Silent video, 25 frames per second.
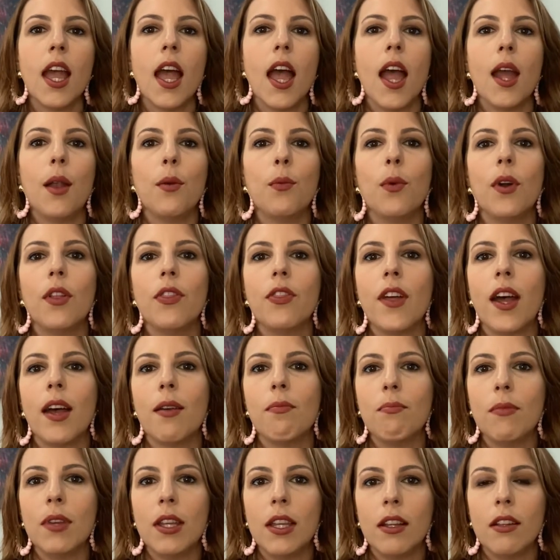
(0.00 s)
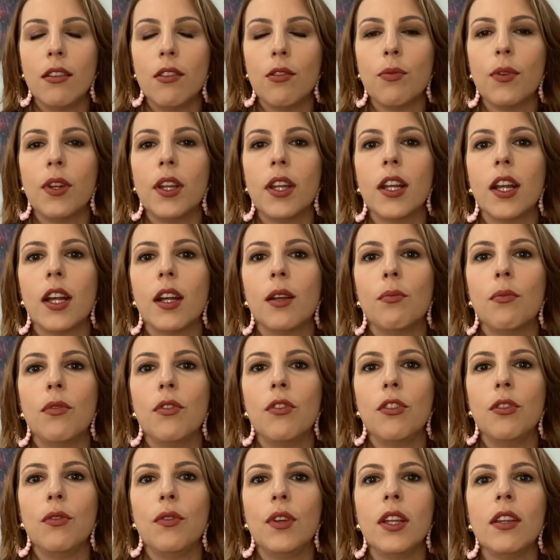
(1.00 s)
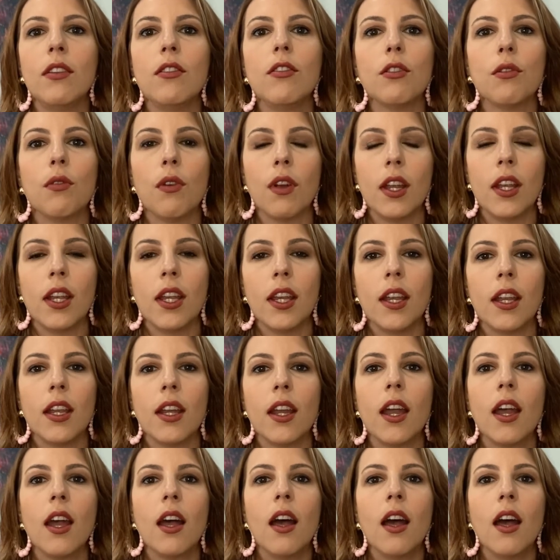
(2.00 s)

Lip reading: and what that means when it comes to integrating